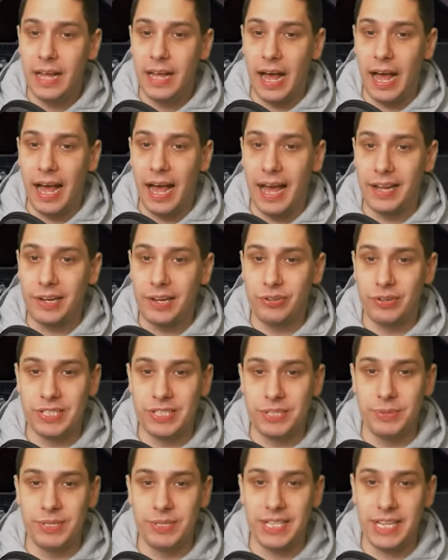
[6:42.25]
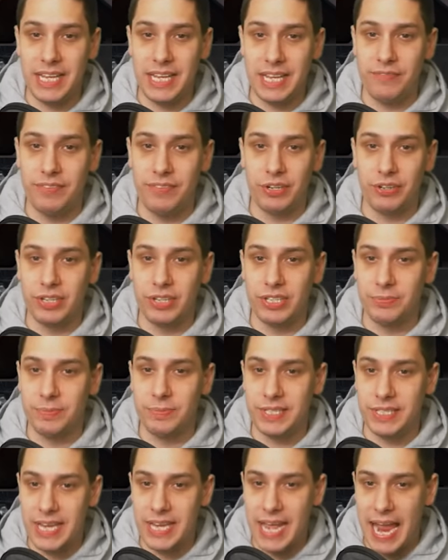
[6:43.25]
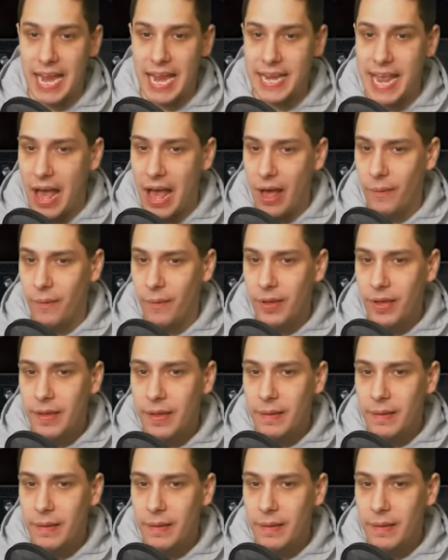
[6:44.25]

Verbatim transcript: uh, Christmas Eve and Christmas Day. Now,